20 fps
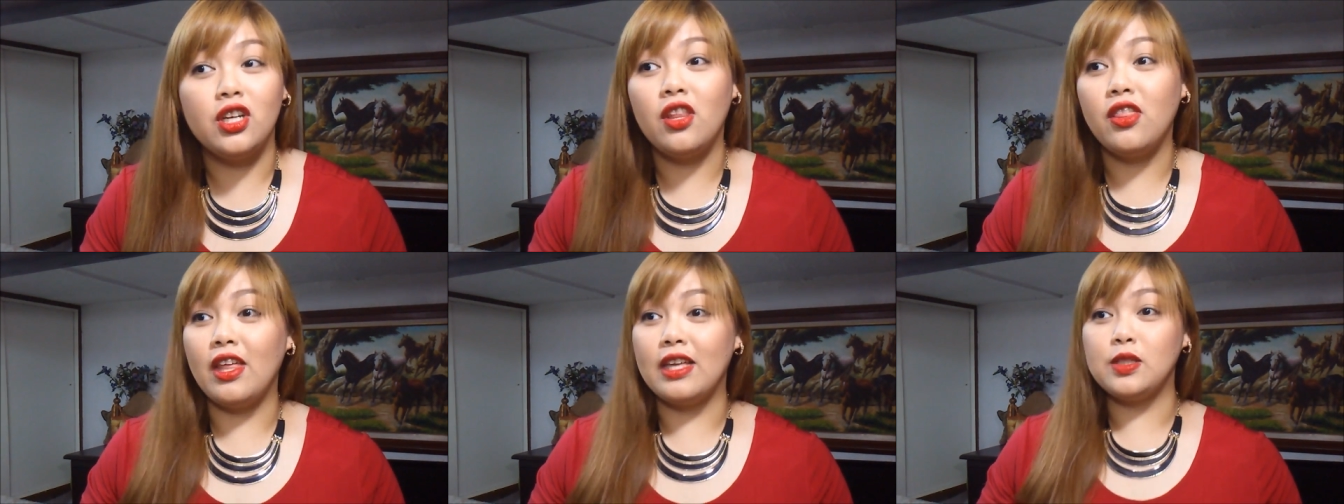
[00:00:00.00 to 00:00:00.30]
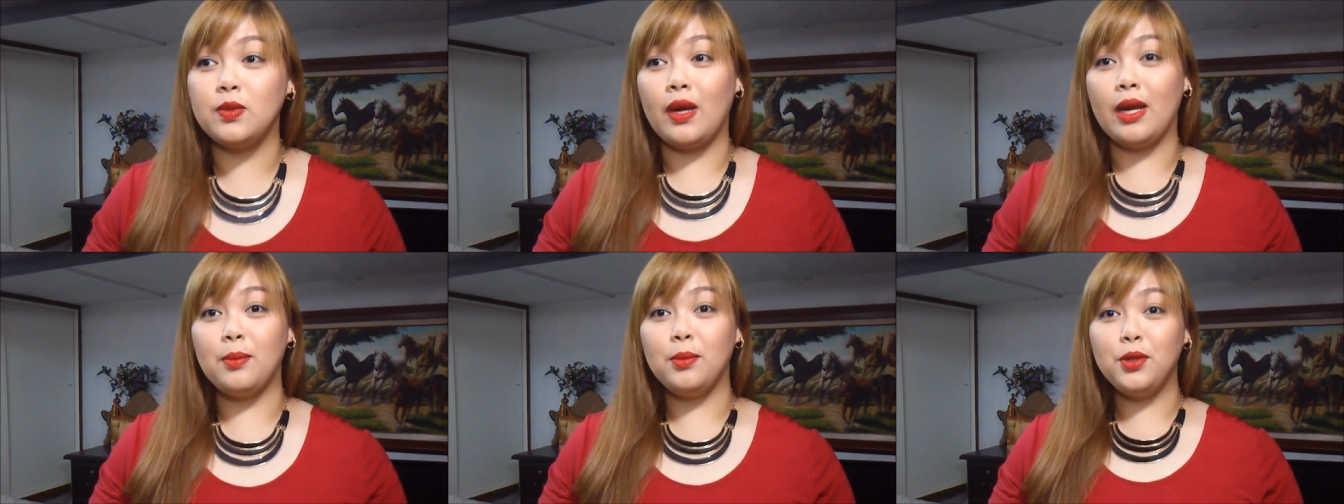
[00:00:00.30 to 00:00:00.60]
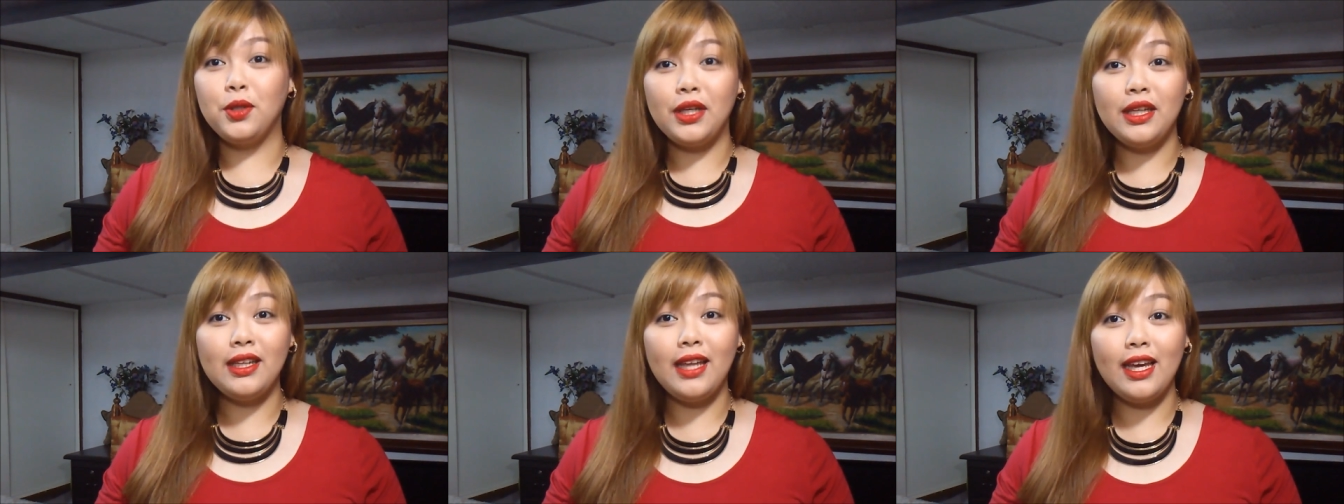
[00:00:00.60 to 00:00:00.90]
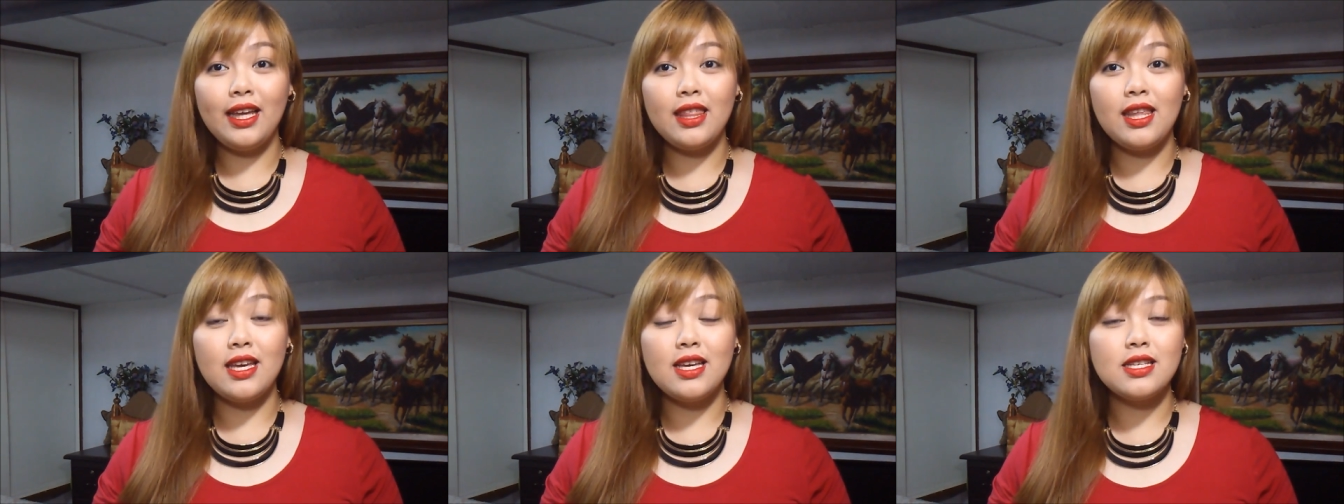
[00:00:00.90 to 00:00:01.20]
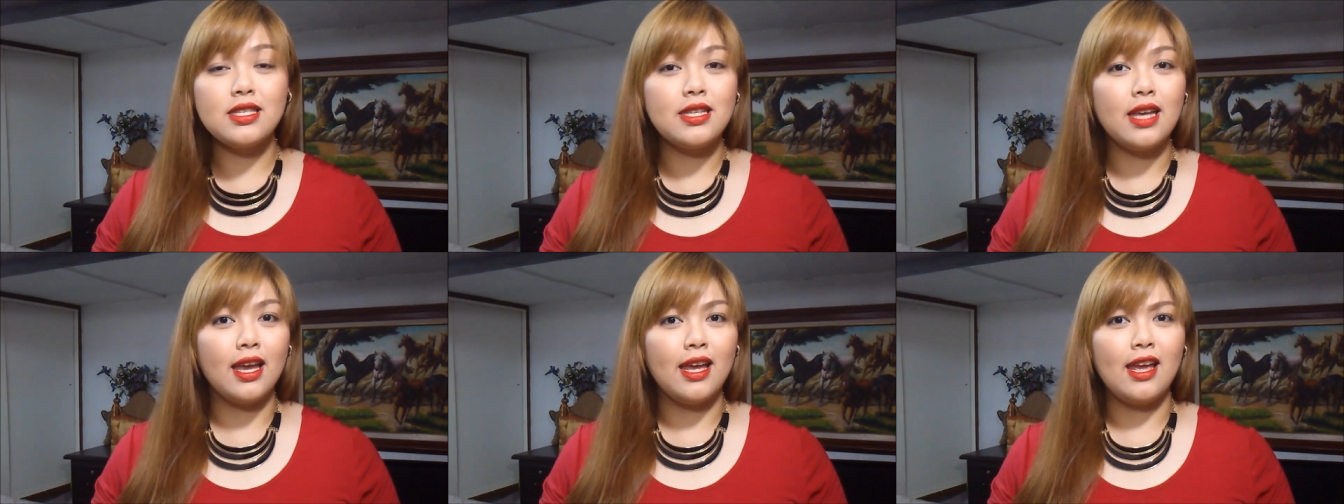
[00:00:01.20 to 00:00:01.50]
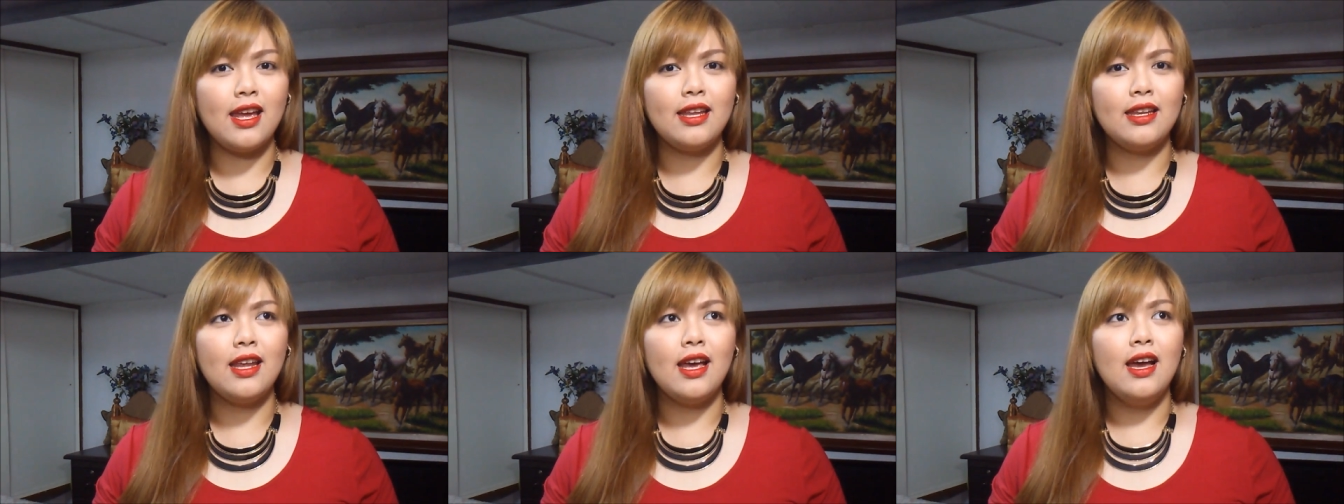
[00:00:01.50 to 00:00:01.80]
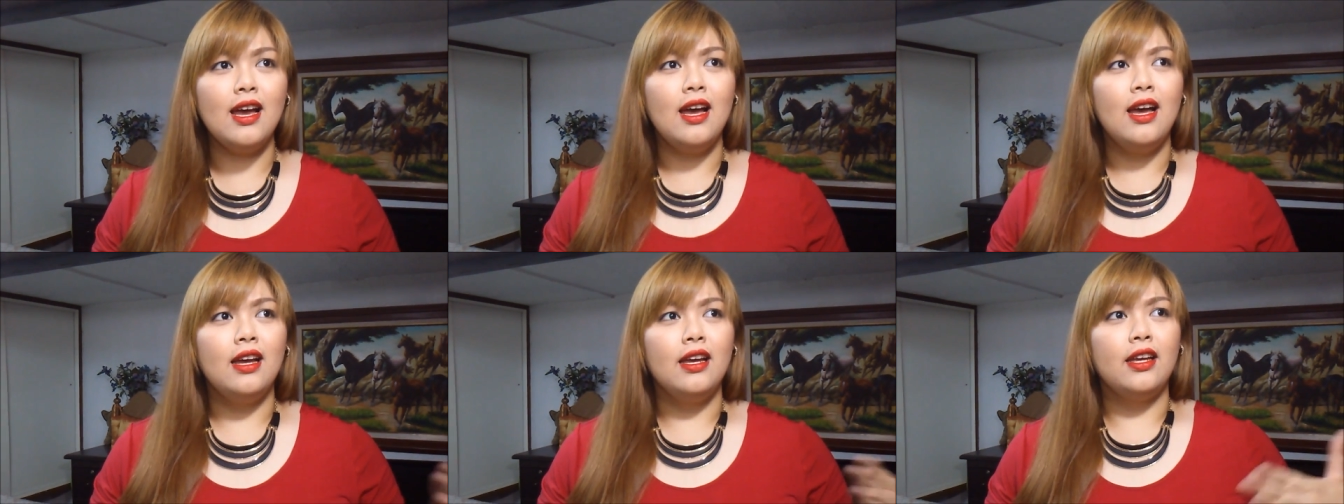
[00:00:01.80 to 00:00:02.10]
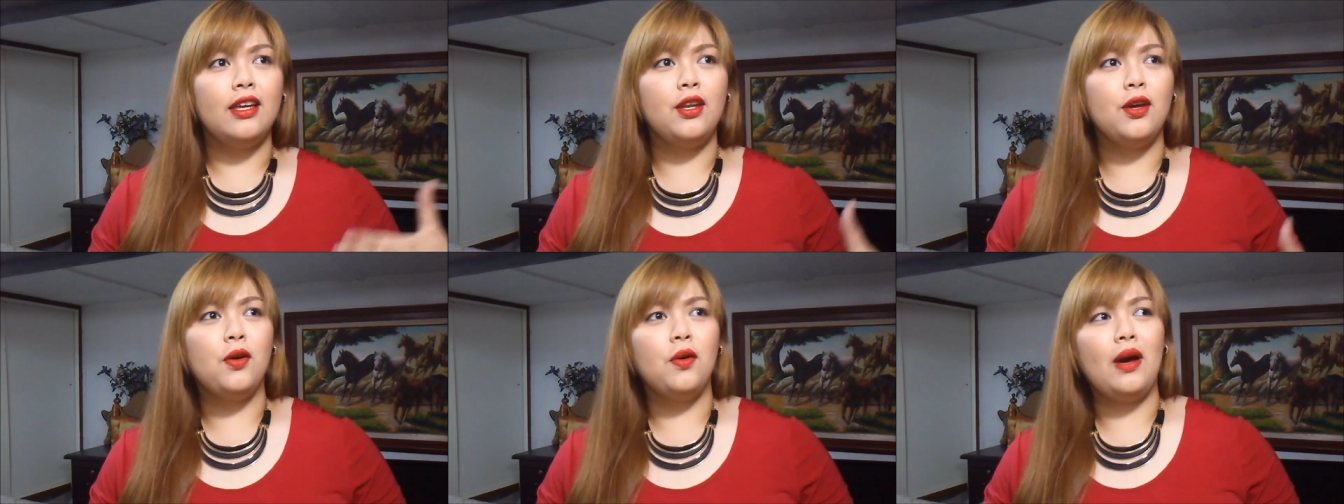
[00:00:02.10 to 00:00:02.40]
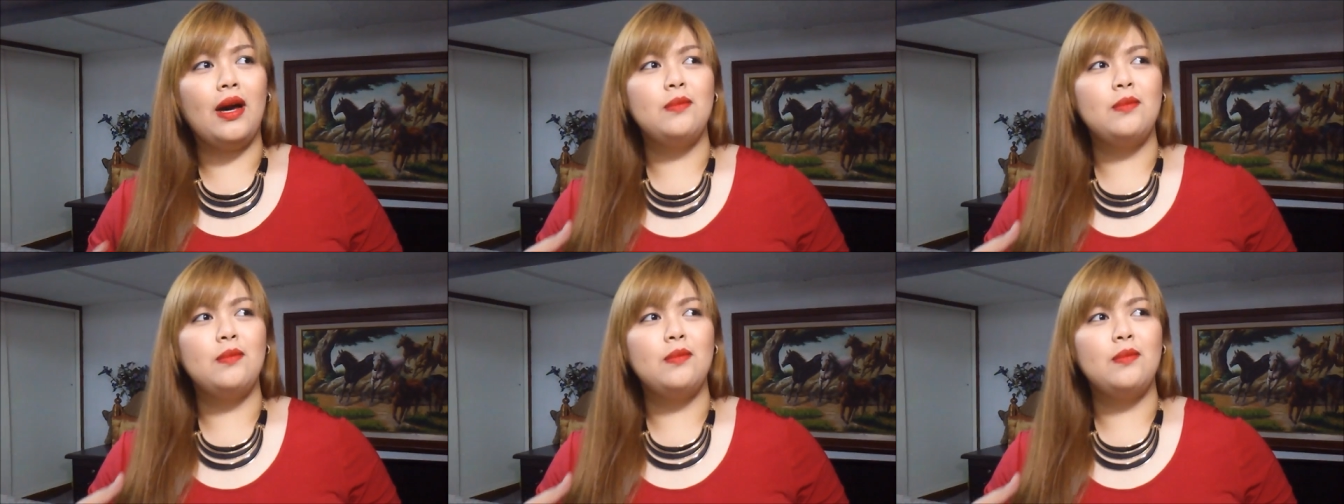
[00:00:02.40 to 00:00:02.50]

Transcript: That's why I'm looking like this and you know,